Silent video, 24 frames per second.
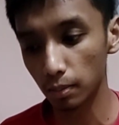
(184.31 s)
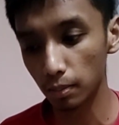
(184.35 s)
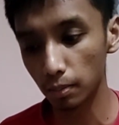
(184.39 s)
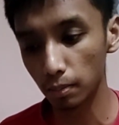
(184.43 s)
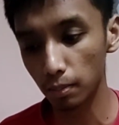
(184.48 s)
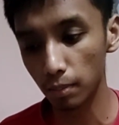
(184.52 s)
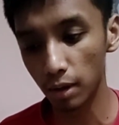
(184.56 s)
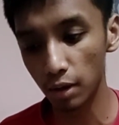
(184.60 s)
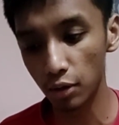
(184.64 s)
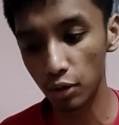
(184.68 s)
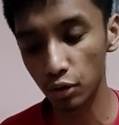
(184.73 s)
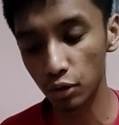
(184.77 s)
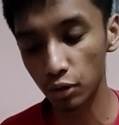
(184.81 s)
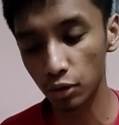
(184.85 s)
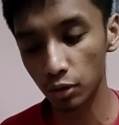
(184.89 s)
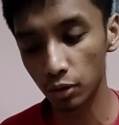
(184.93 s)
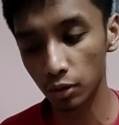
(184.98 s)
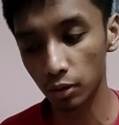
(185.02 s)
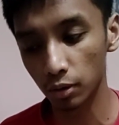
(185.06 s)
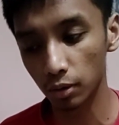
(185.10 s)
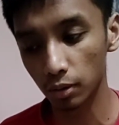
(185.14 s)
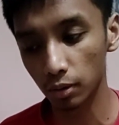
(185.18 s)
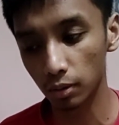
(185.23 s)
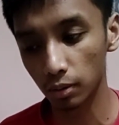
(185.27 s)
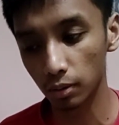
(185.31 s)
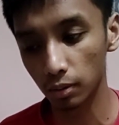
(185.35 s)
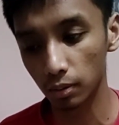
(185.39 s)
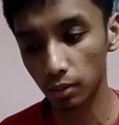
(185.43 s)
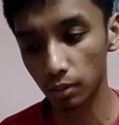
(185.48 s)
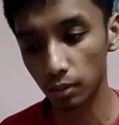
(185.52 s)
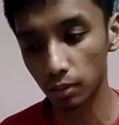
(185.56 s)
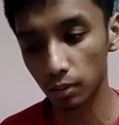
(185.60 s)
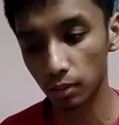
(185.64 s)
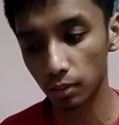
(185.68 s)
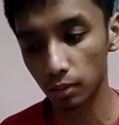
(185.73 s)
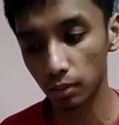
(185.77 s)
measure
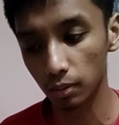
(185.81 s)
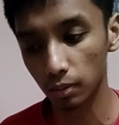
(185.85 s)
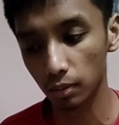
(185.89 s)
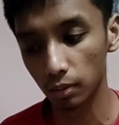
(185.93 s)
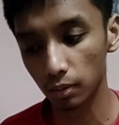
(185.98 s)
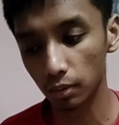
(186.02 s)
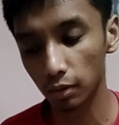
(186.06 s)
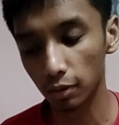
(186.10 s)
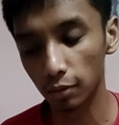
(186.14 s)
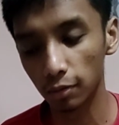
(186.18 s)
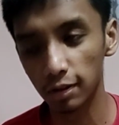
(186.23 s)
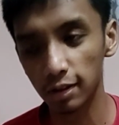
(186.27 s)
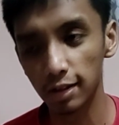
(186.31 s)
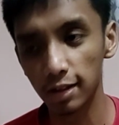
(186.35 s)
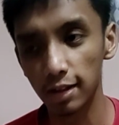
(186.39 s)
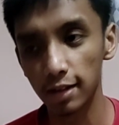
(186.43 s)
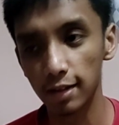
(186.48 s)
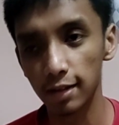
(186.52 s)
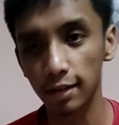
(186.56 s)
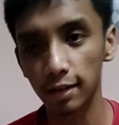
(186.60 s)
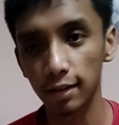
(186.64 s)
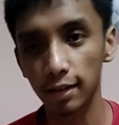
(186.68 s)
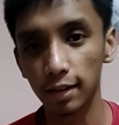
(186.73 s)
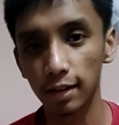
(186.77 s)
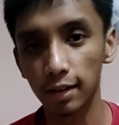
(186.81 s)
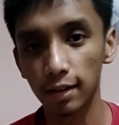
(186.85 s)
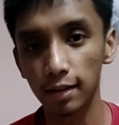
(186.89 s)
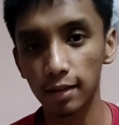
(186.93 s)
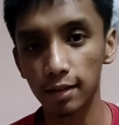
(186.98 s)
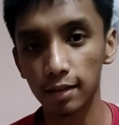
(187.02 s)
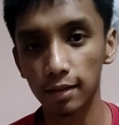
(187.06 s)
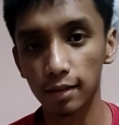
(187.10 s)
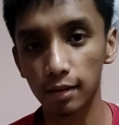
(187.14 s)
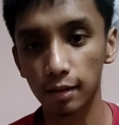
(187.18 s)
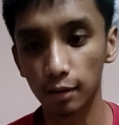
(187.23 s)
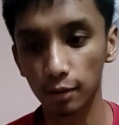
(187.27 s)
the
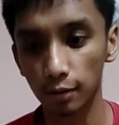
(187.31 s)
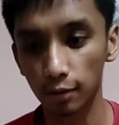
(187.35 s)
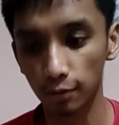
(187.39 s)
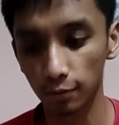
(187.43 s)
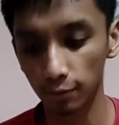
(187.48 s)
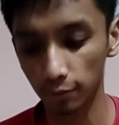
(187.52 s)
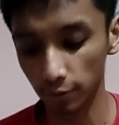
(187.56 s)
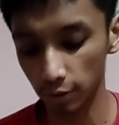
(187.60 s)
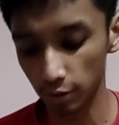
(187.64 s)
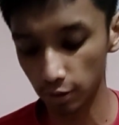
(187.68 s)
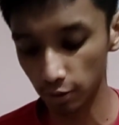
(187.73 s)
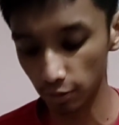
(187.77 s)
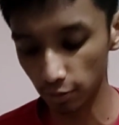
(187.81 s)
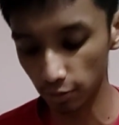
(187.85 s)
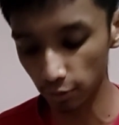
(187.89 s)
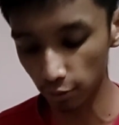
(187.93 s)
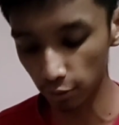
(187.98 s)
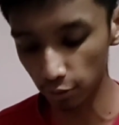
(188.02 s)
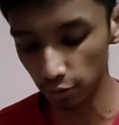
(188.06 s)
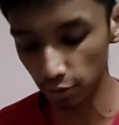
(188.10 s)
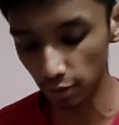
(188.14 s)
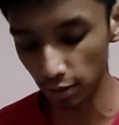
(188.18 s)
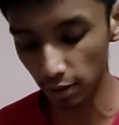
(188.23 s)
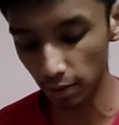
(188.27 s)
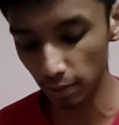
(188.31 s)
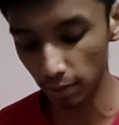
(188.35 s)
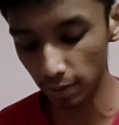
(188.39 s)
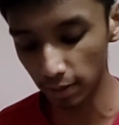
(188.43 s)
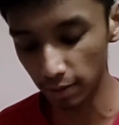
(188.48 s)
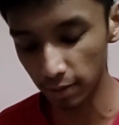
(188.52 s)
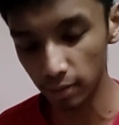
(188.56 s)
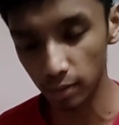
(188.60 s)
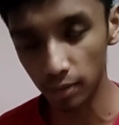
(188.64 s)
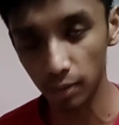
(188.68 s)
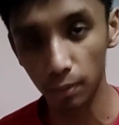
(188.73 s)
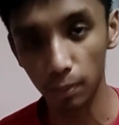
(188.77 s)
resistance of each of those
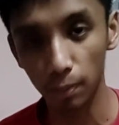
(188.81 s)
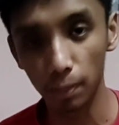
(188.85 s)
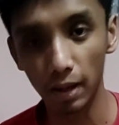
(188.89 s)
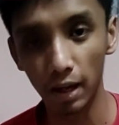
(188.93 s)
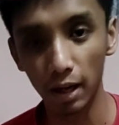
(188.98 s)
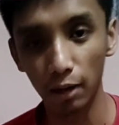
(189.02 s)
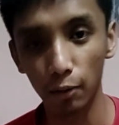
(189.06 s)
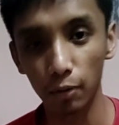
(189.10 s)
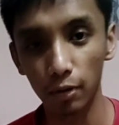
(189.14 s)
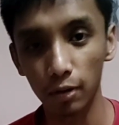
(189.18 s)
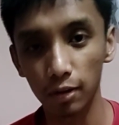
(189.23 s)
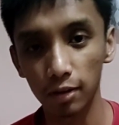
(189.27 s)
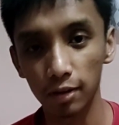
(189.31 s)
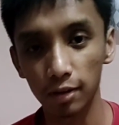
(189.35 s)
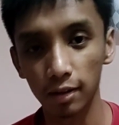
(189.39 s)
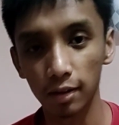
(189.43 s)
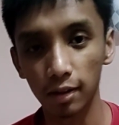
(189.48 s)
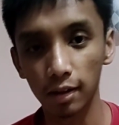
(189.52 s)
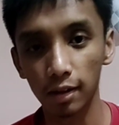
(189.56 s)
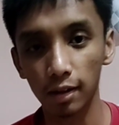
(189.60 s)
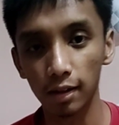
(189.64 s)
elements backwards,